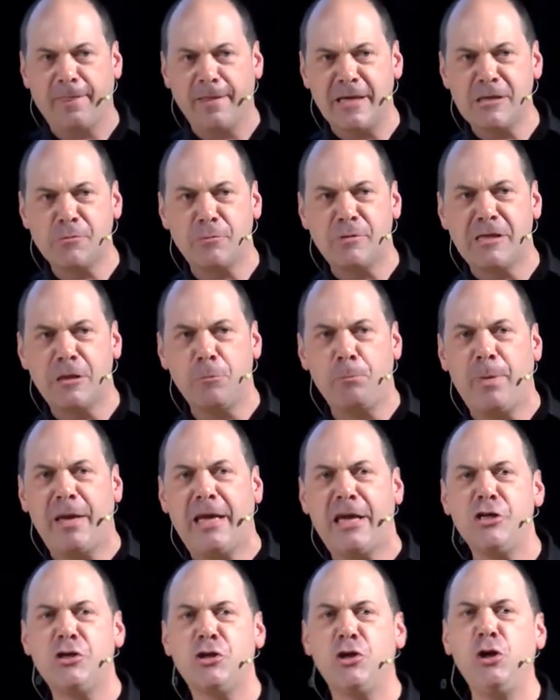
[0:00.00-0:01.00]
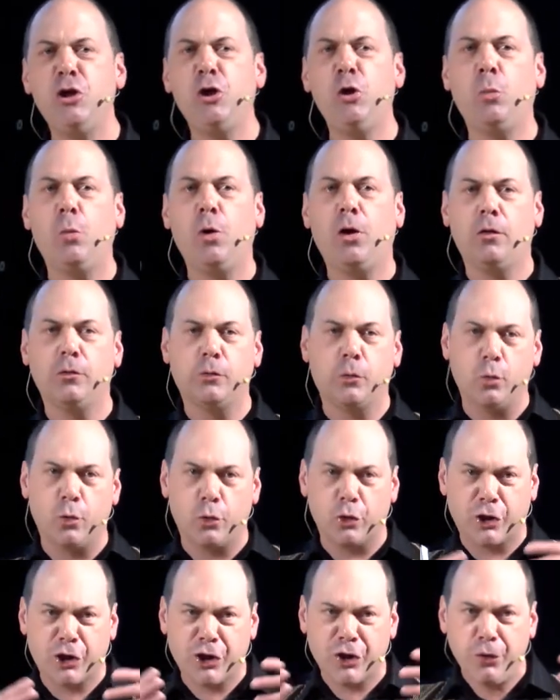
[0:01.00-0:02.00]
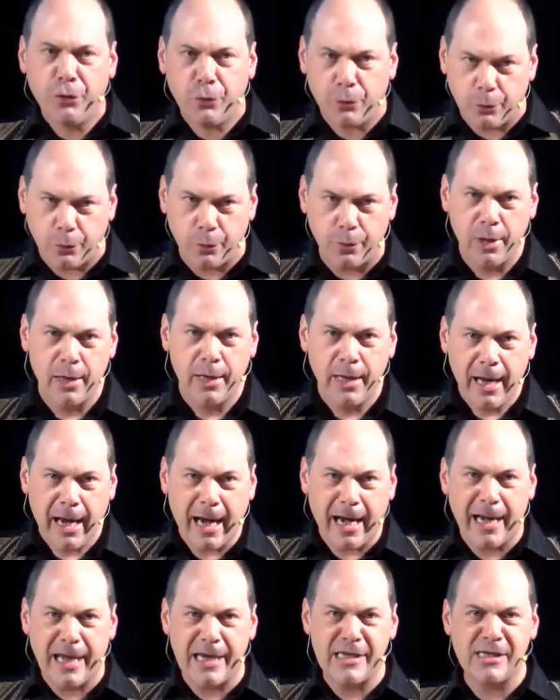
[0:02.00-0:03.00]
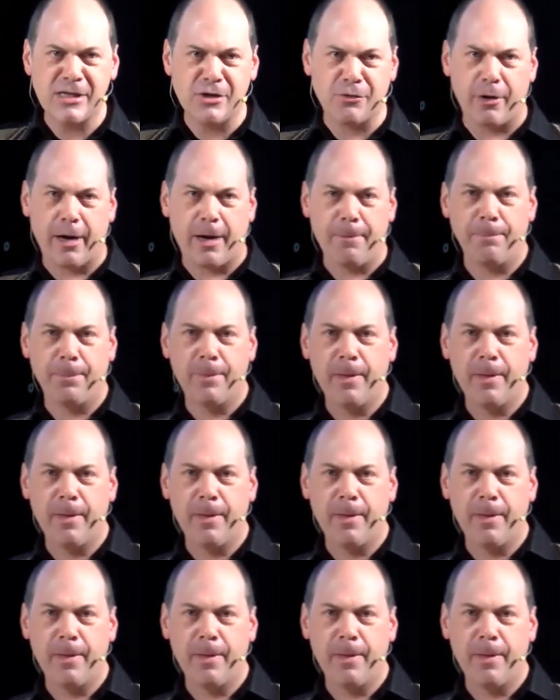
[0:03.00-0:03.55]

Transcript: this was the biggest New World Order coup in history.